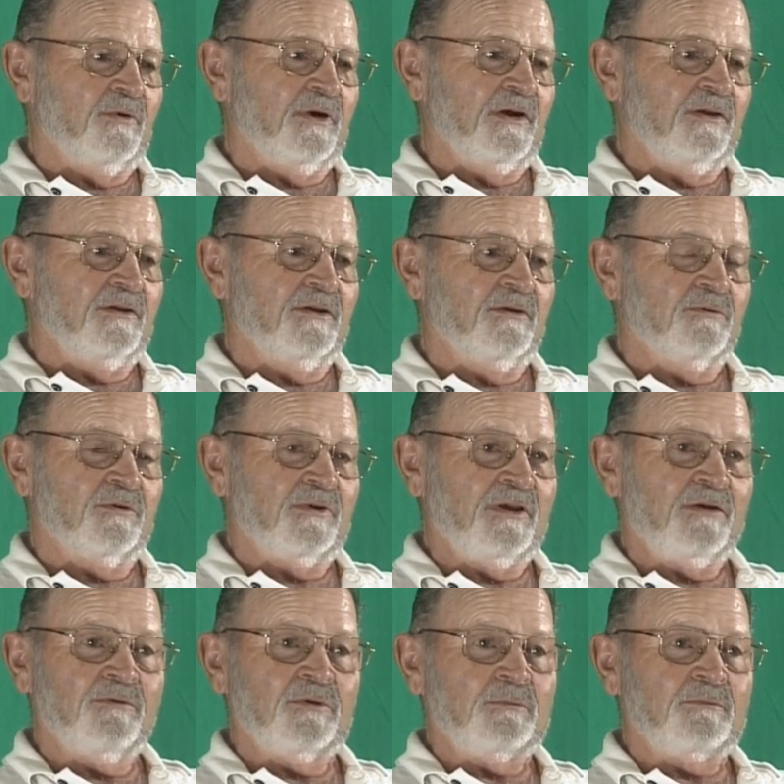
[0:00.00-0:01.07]
why they were
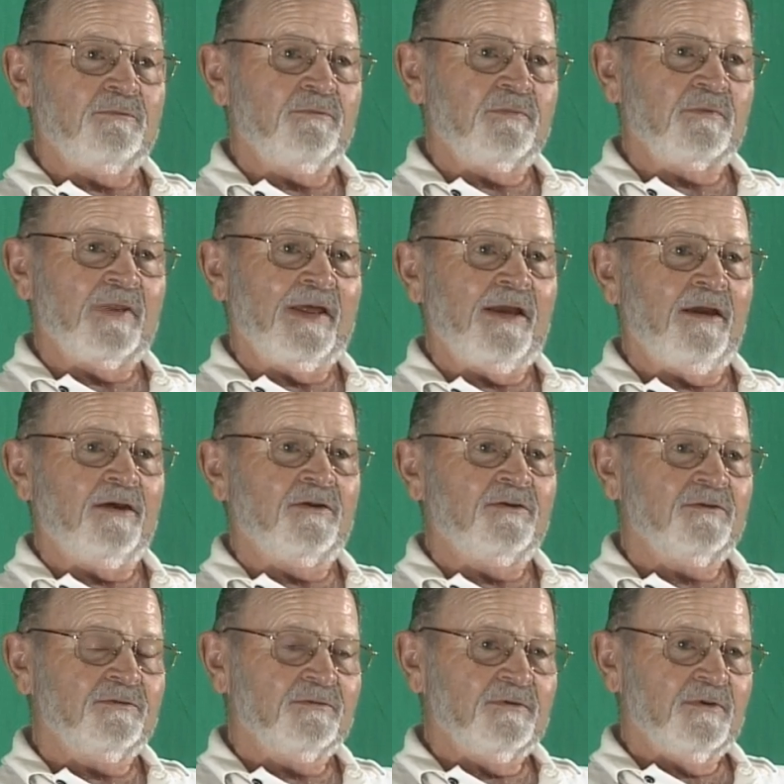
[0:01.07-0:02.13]
given
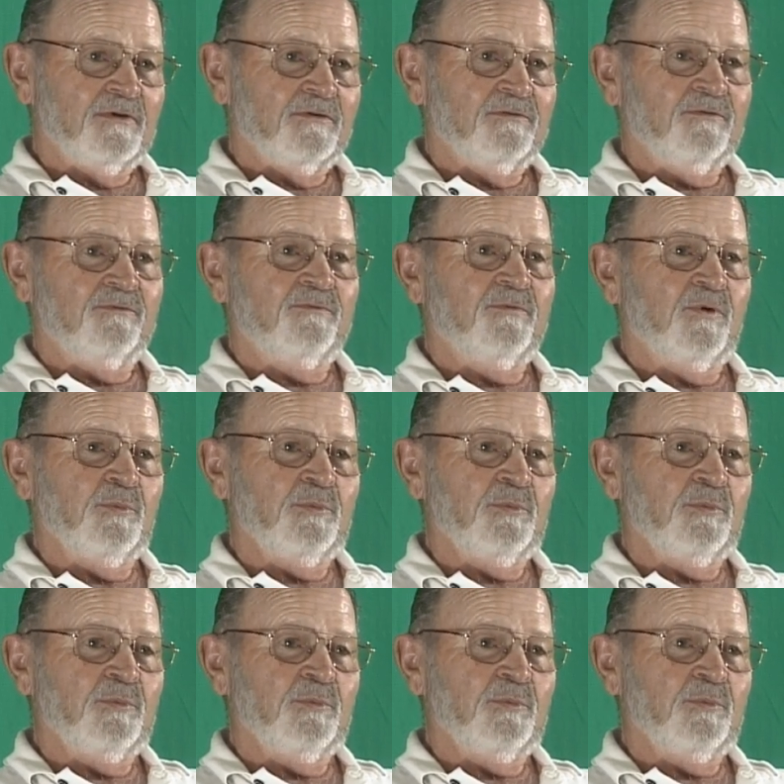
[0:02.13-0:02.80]
land for